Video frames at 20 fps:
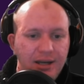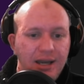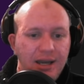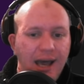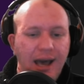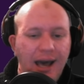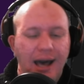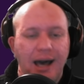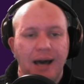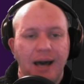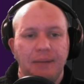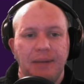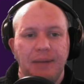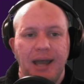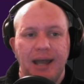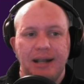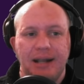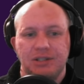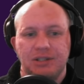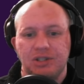Um,
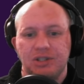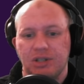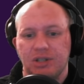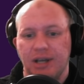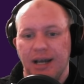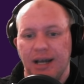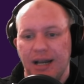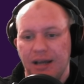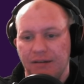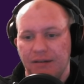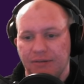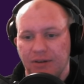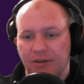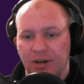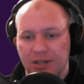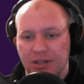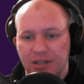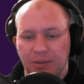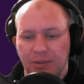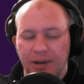and it's just kind of
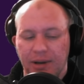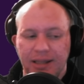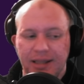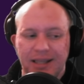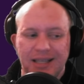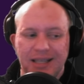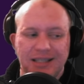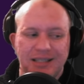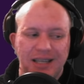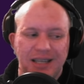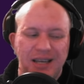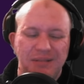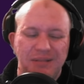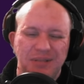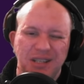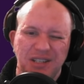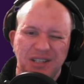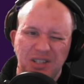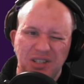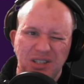got to the point that there's teams
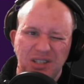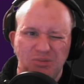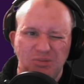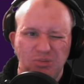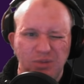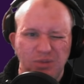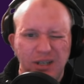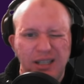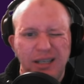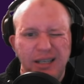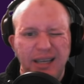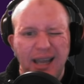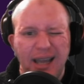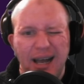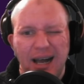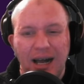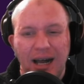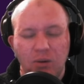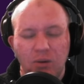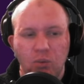that just really
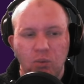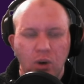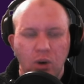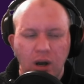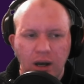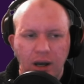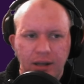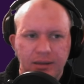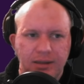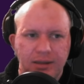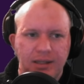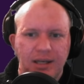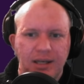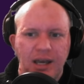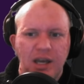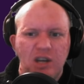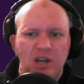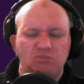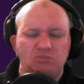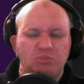aren't working
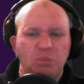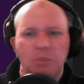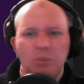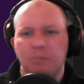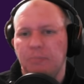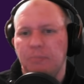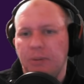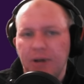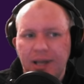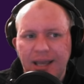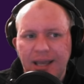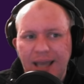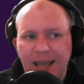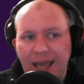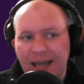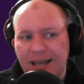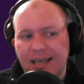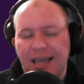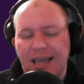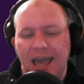worth putting
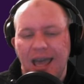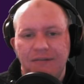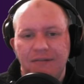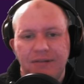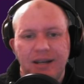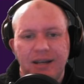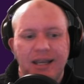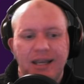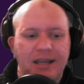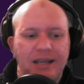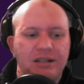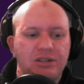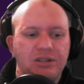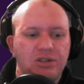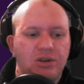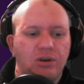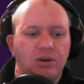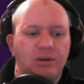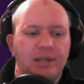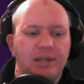any effort
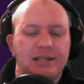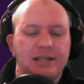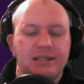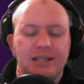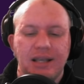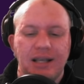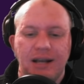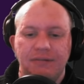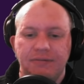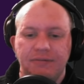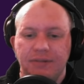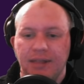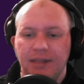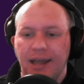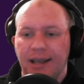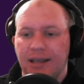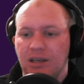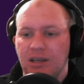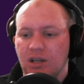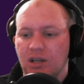into. There's stuff
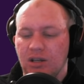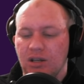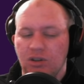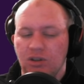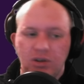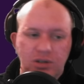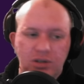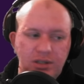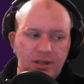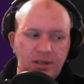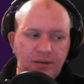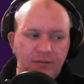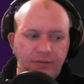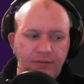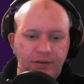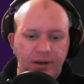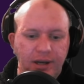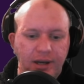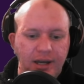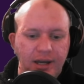like you can use them
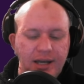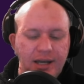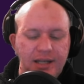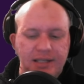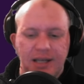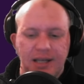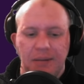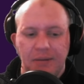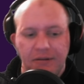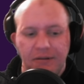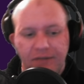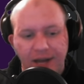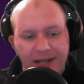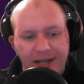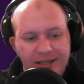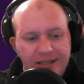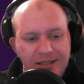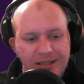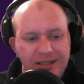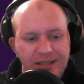for some
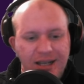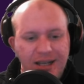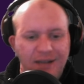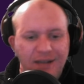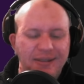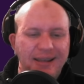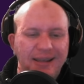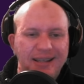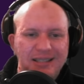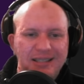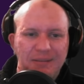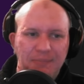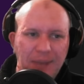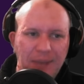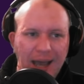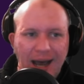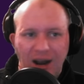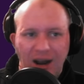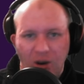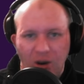events and stuff, and that's
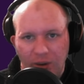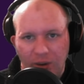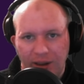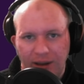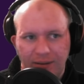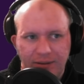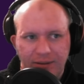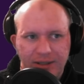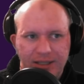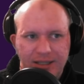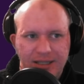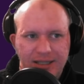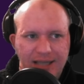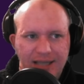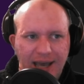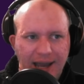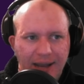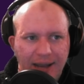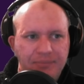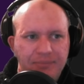about all I would
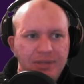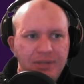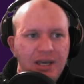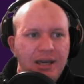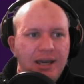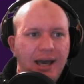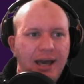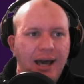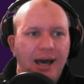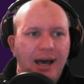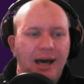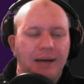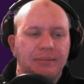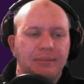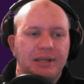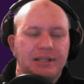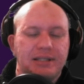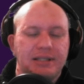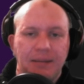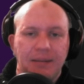say. Um,
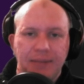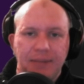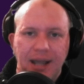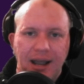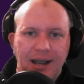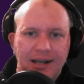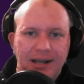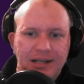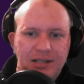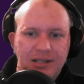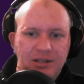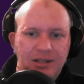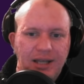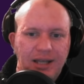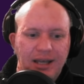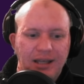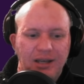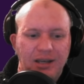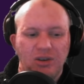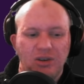there's some characters on
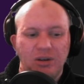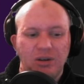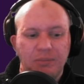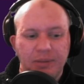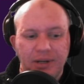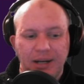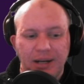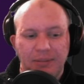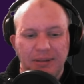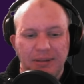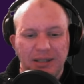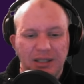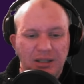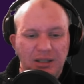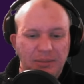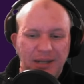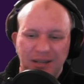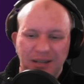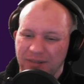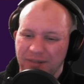there that you could build up a
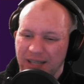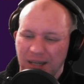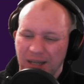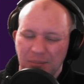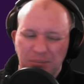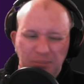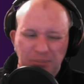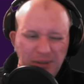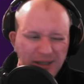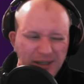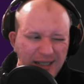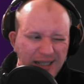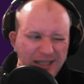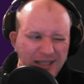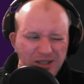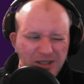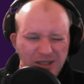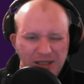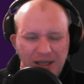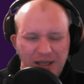little bit for like
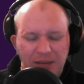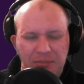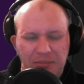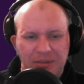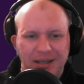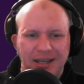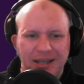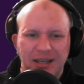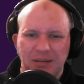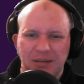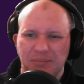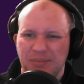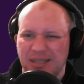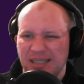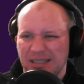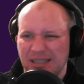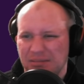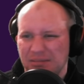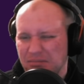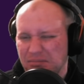Blitz or something,
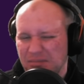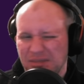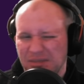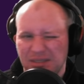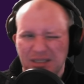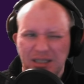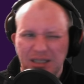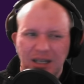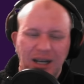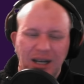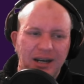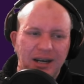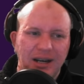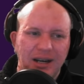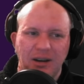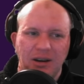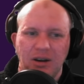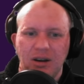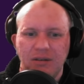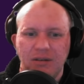but I don't
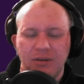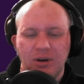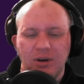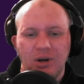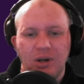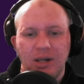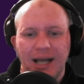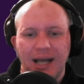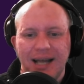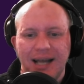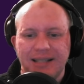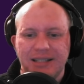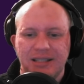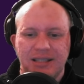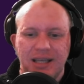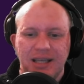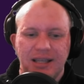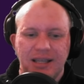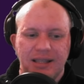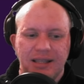know. Overall, I
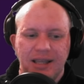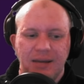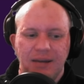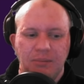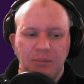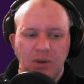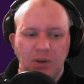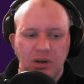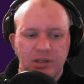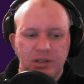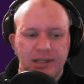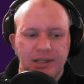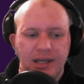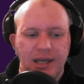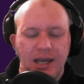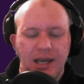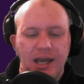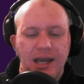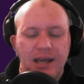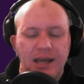just think that they're mostly
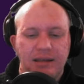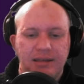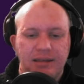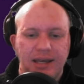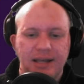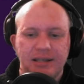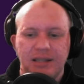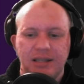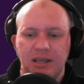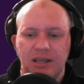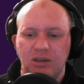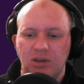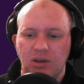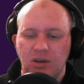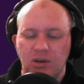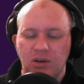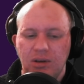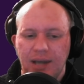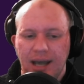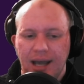things that
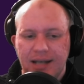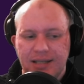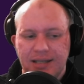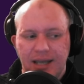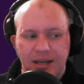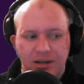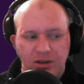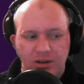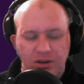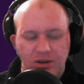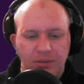you as a new